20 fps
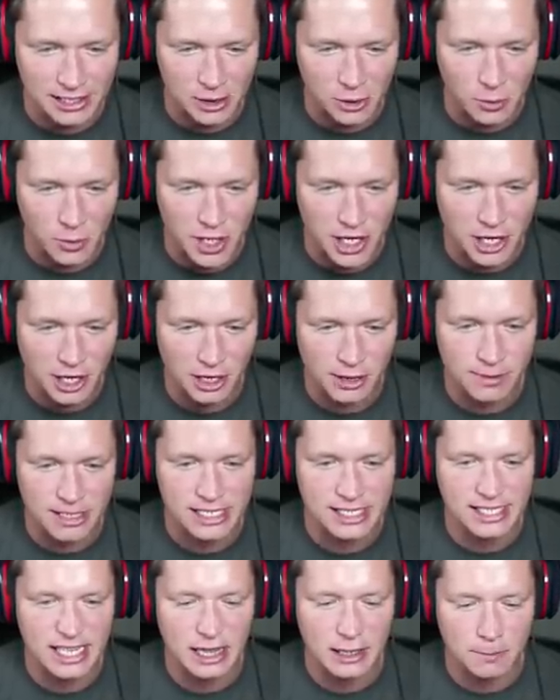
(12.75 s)
We are going to be
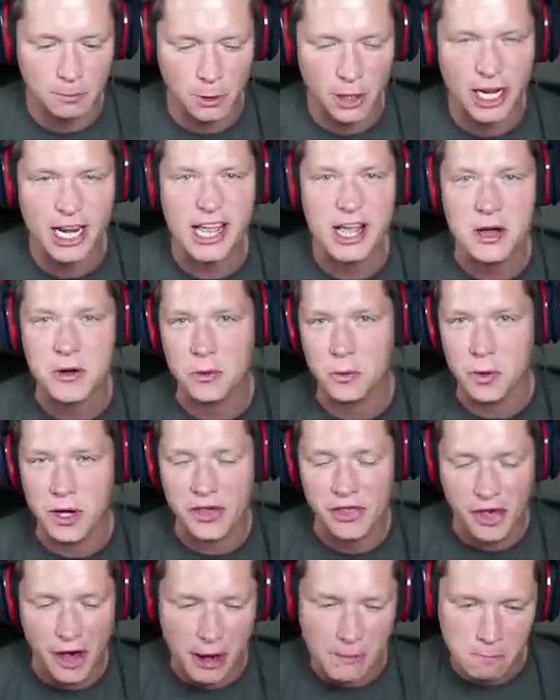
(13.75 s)
celebrating
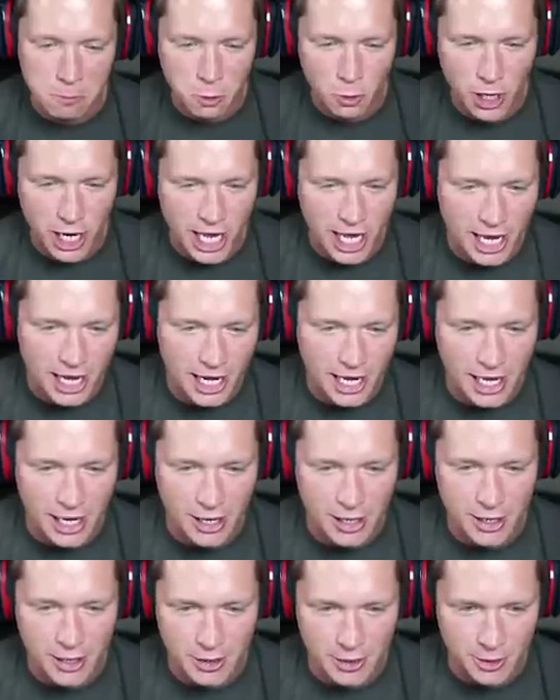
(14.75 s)
with a brand
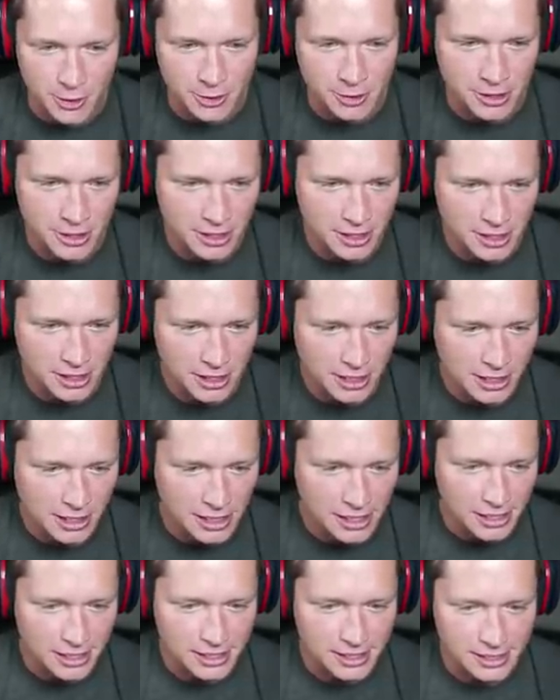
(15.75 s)
new
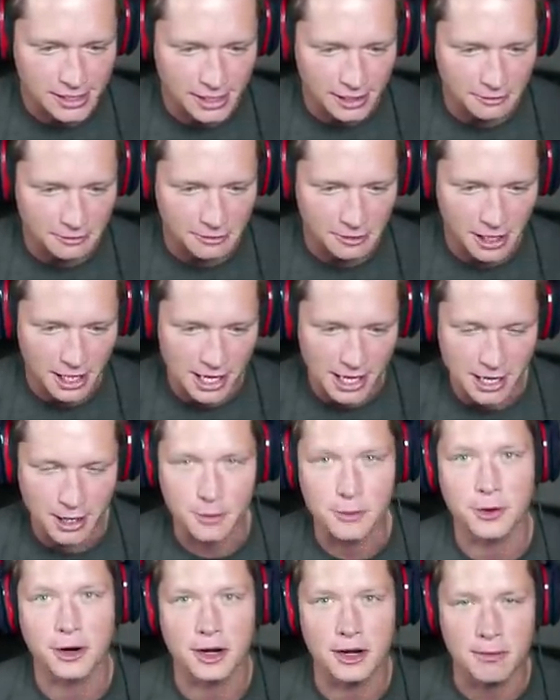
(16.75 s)
set of ink.
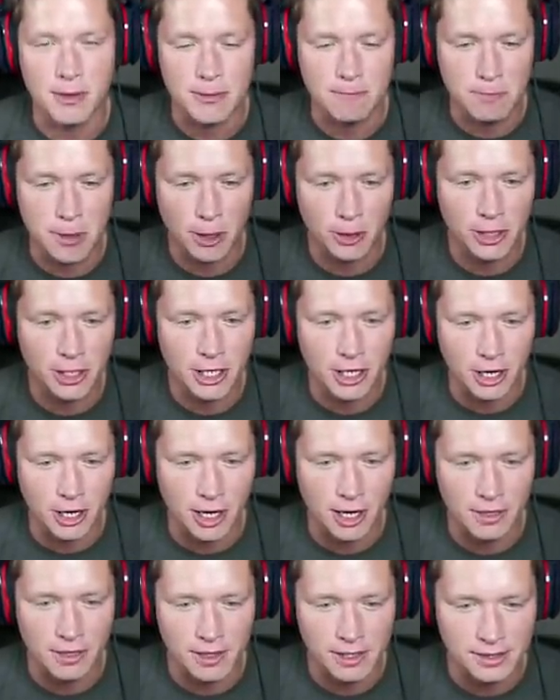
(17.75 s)
We're gonna be building
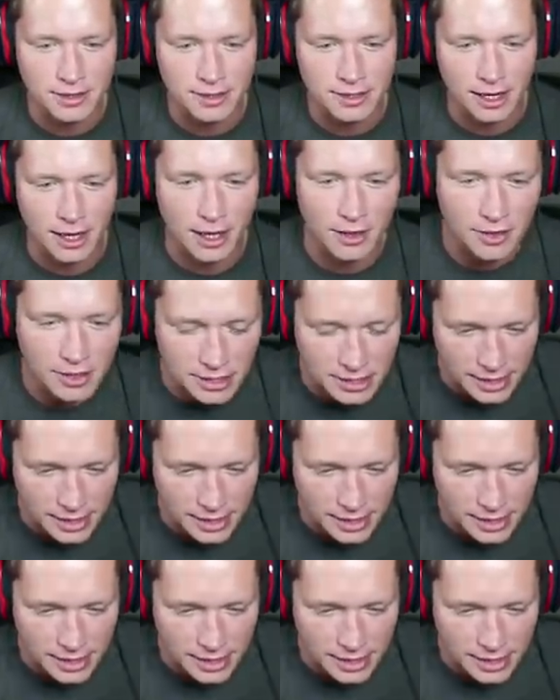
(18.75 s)
on this this